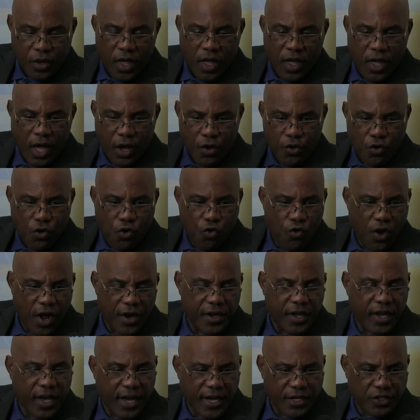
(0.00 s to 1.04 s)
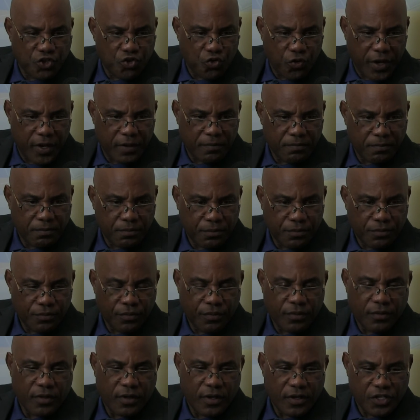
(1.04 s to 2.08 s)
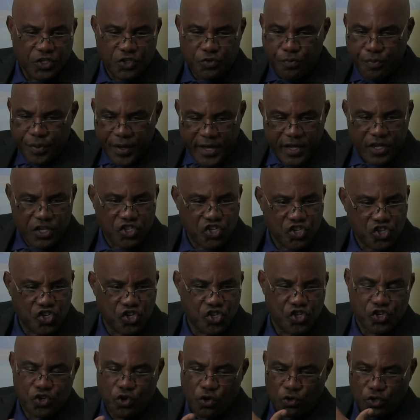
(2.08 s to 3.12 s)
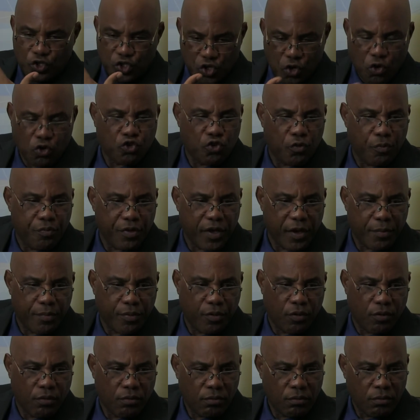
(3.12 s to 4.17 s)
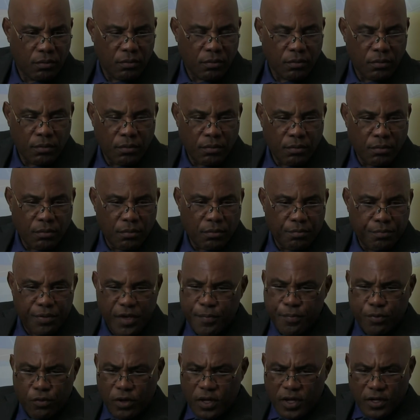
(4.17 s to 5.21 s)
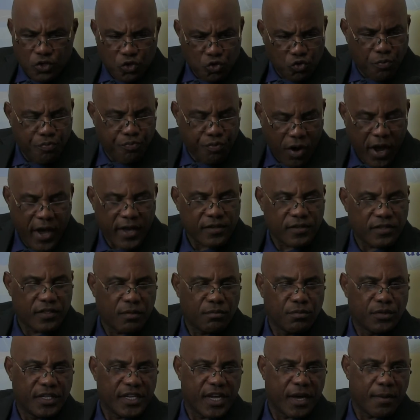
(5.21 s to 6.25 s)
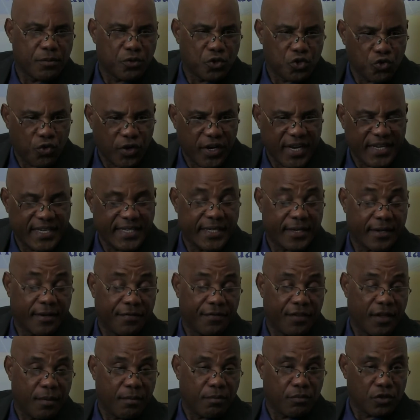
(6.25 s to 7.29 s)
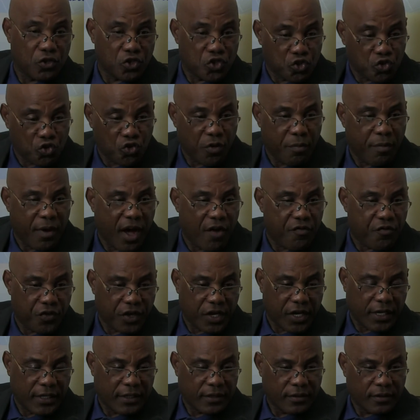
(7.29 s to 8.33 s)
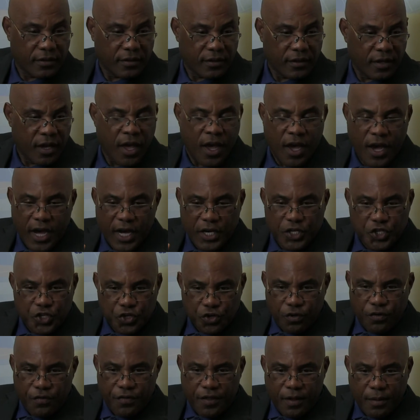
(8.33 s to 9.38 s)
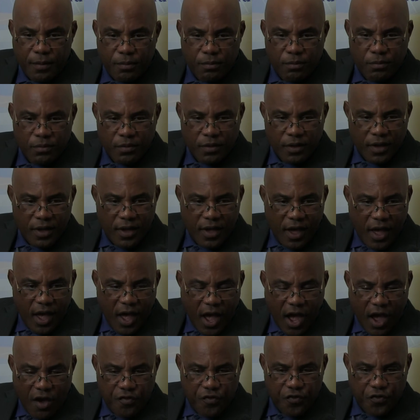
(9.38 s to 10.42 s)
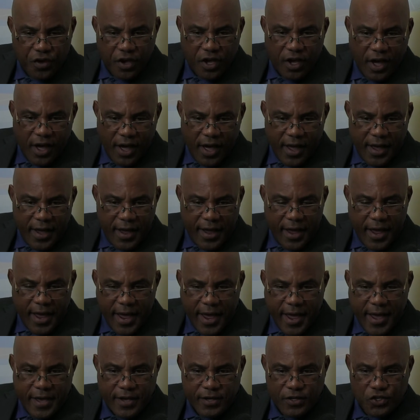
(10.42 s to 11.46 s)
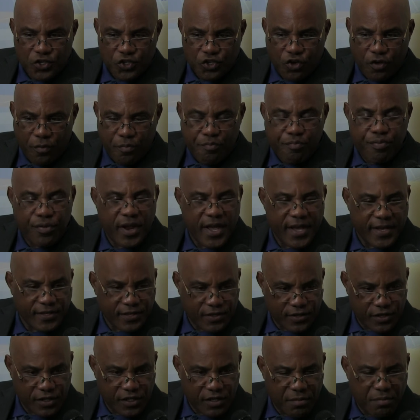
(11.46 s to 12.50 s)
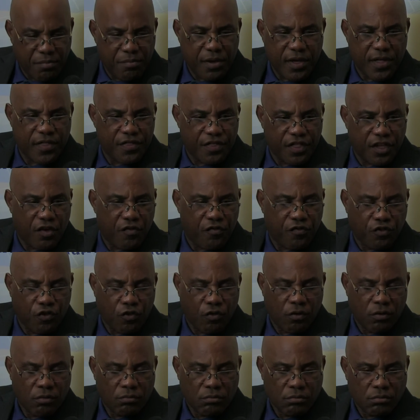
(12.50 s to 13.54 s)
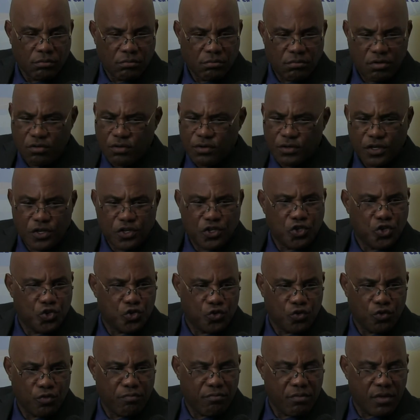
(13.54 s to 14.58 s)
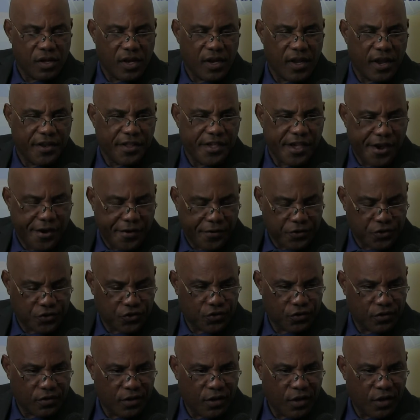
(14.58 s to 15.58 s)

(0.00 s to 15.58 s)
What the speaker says: go around the country, speech or talk to people get surprised sometimes when I tell them the story of Africa. I tell them Africa is a place, it's been there for more than 2 million years.